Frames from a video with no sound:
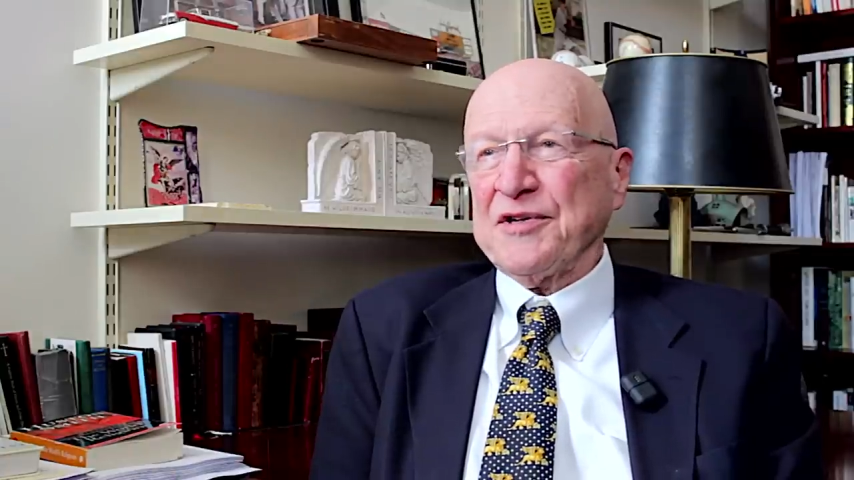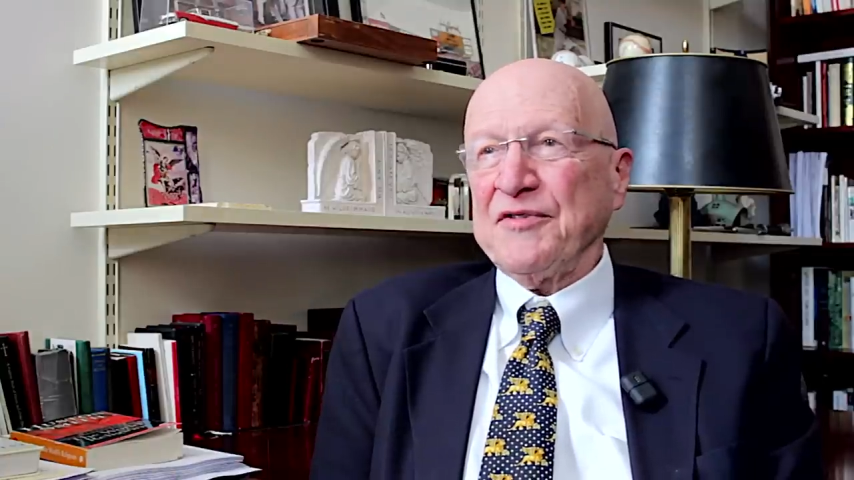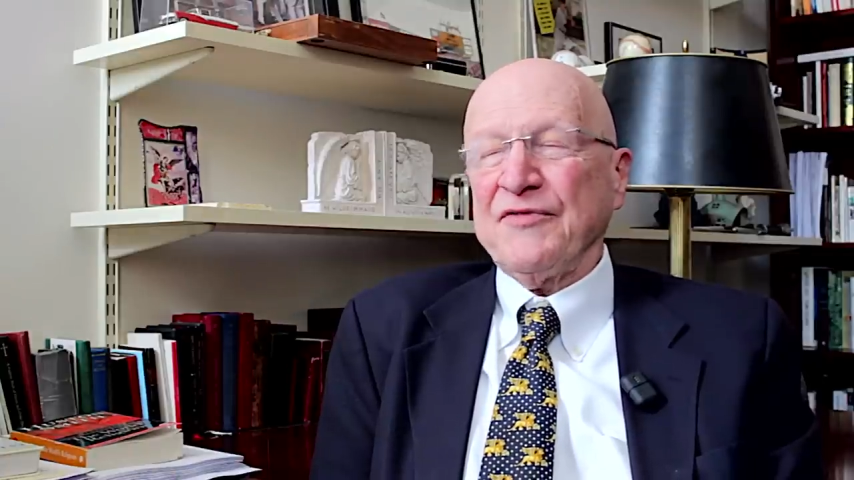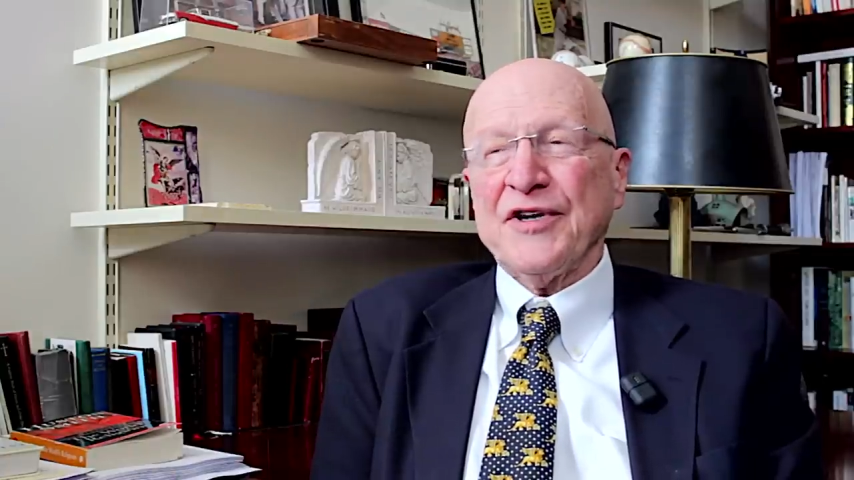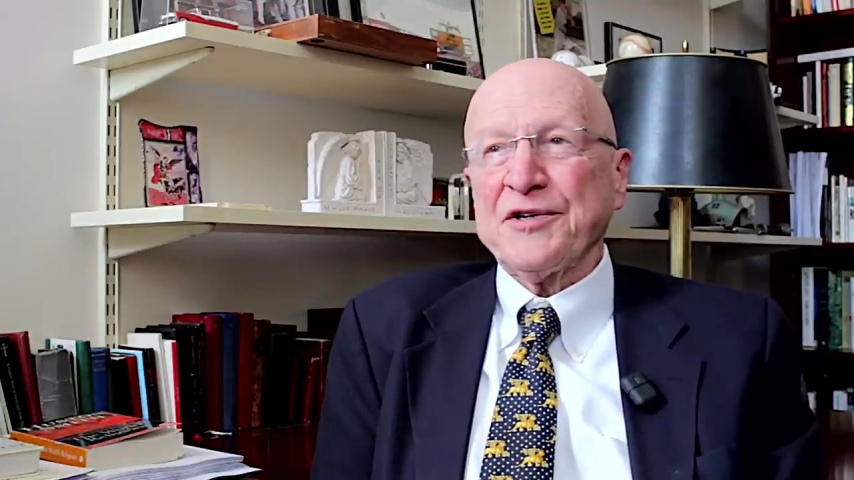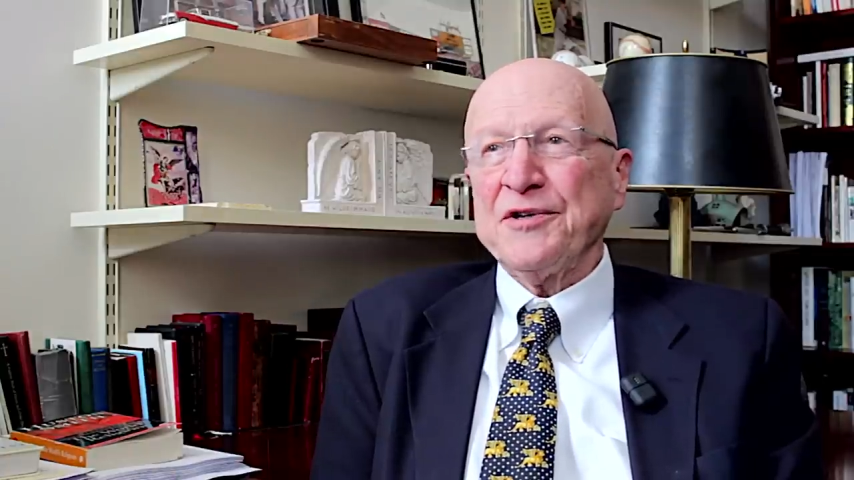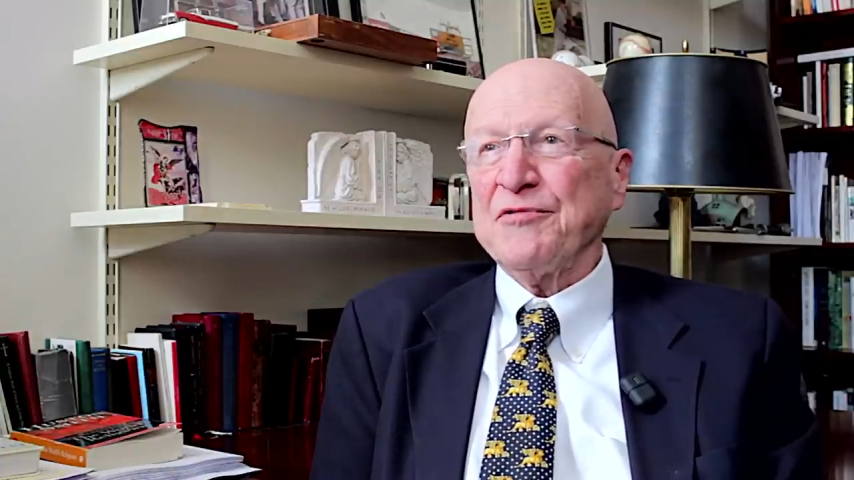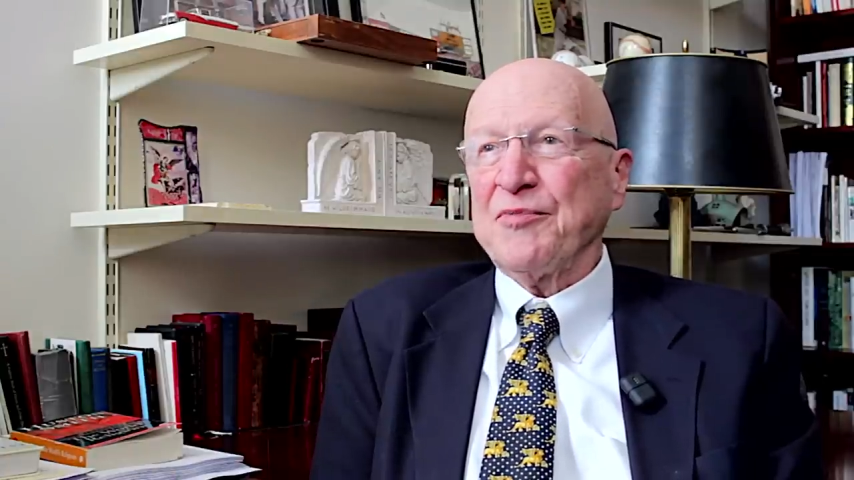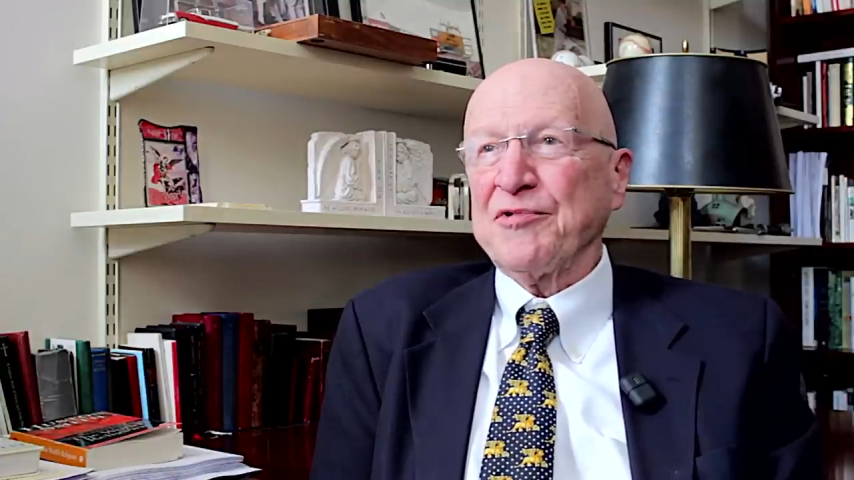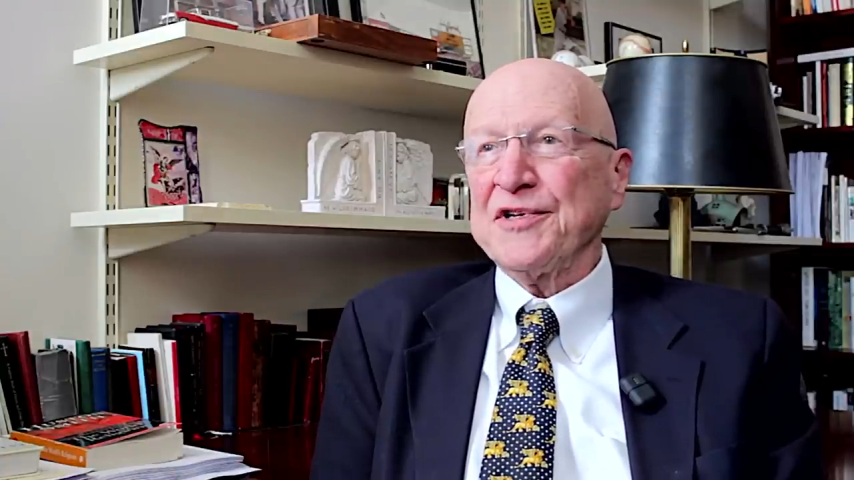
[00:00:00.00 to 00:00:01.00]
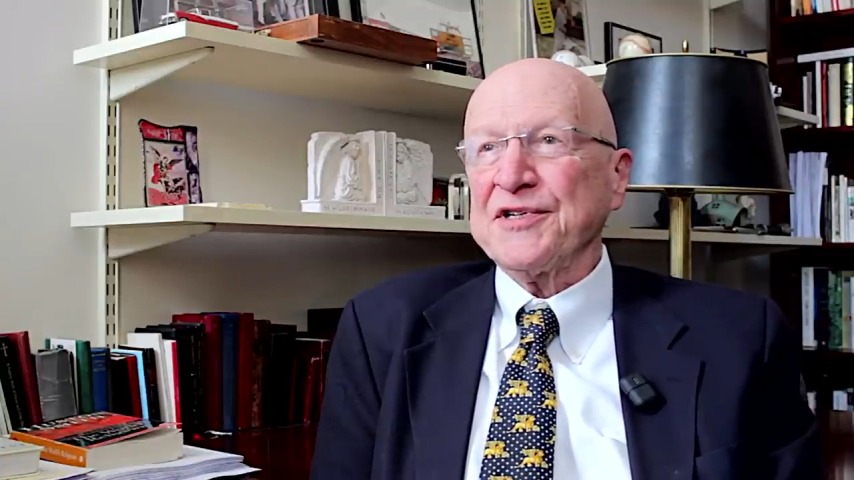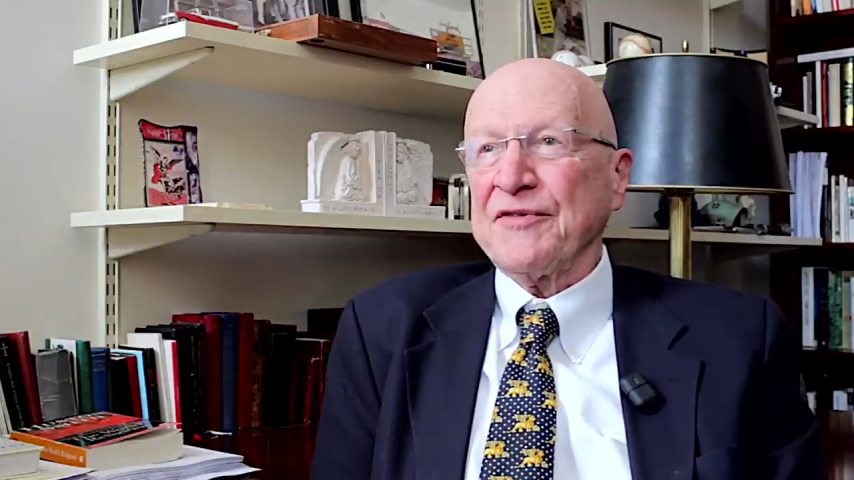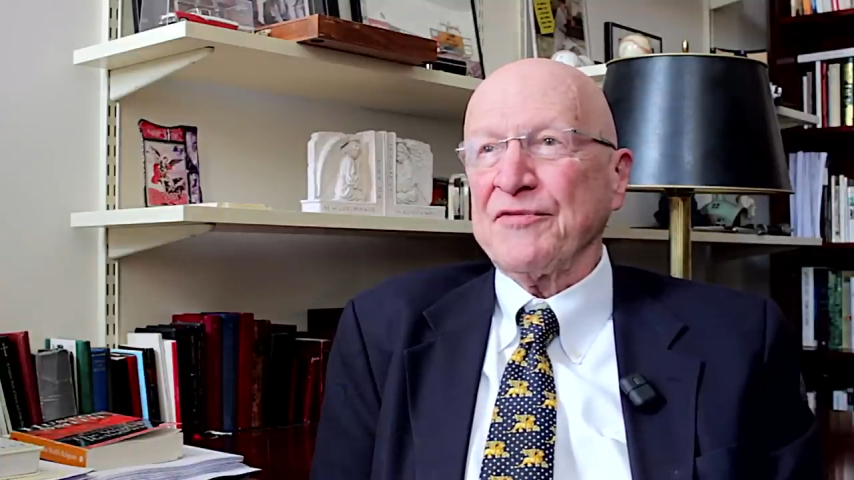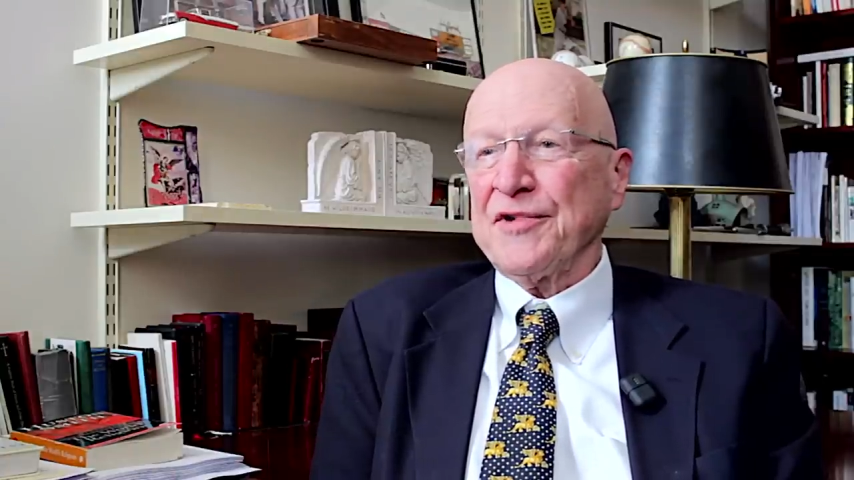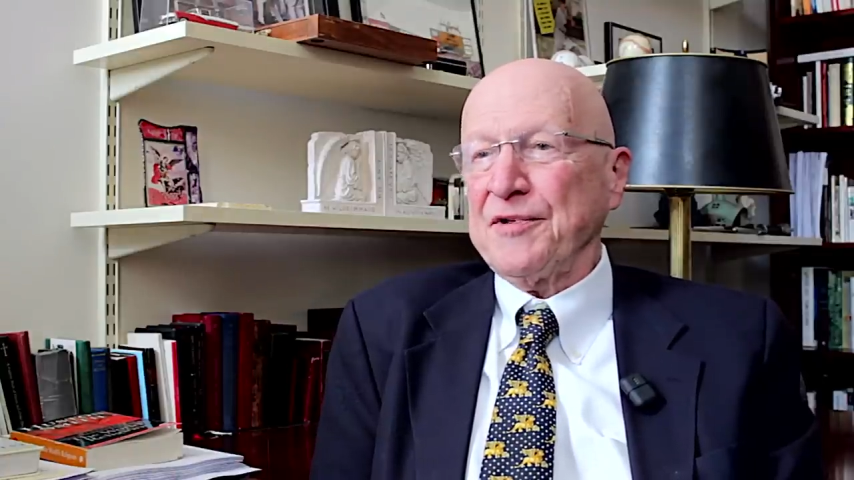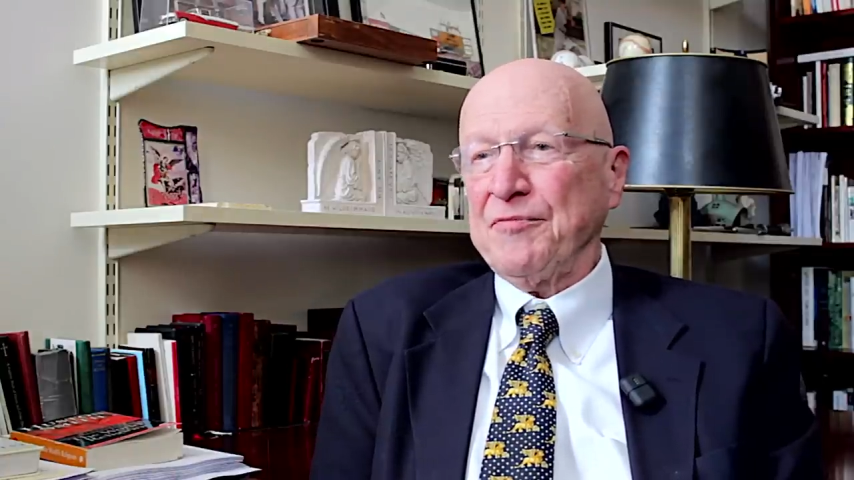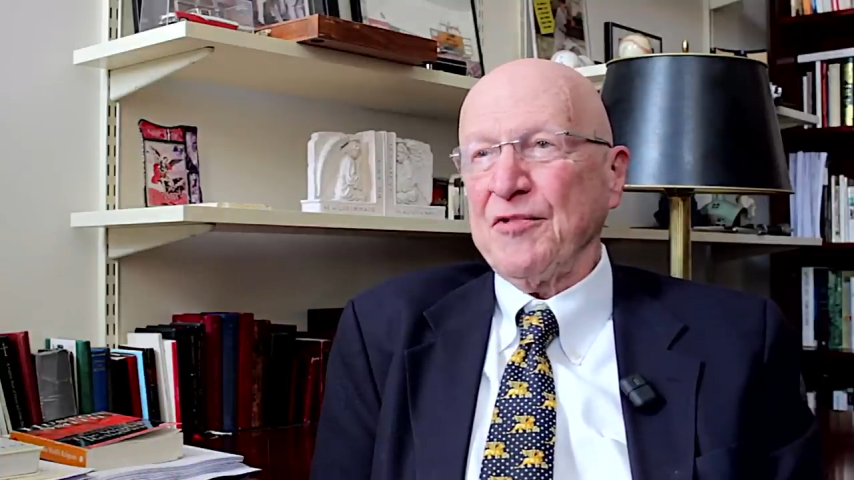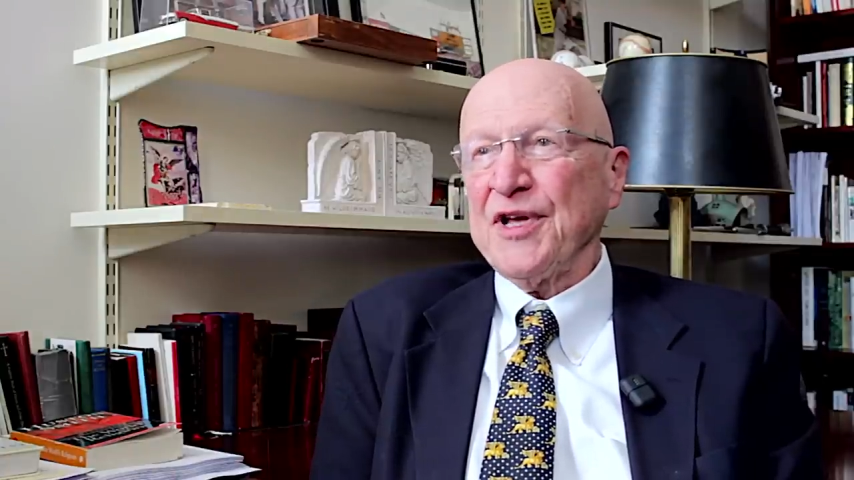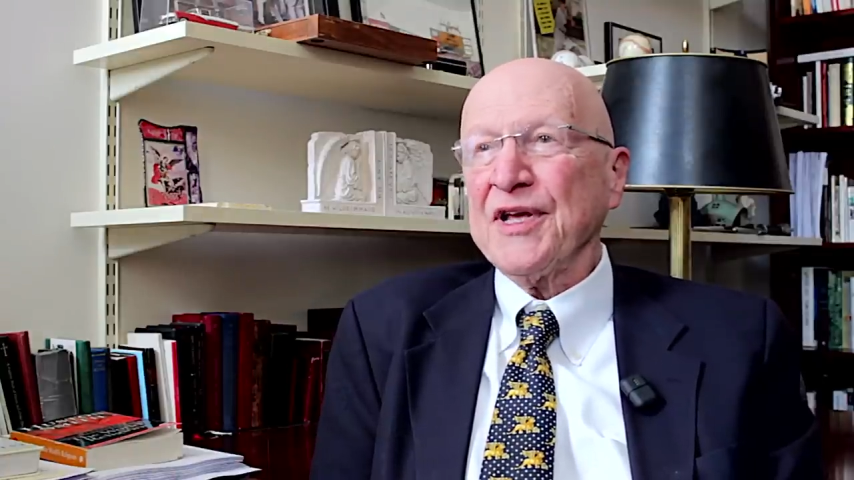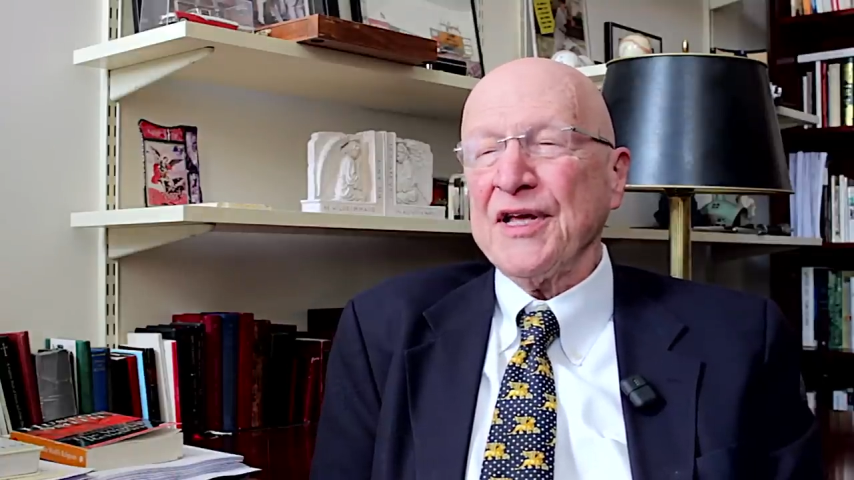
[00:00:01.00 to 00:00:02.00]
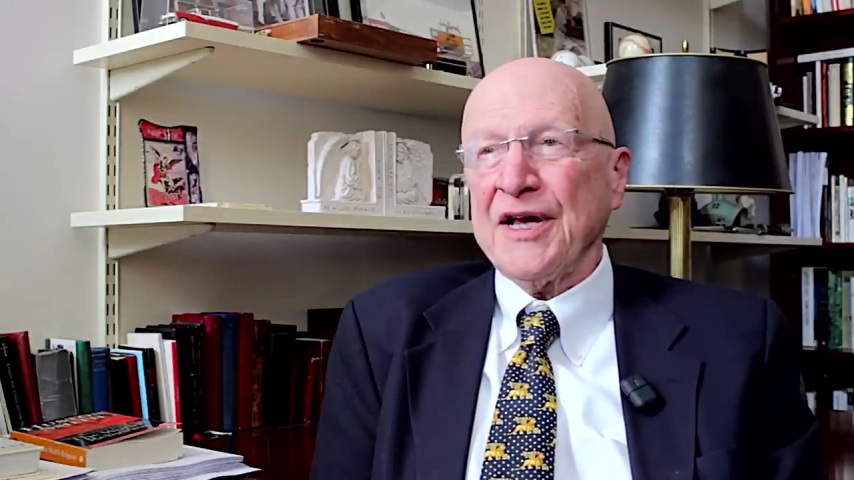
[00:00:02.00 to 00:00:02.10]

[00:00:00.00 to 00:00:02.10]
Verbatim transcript: to confession to a priest every week.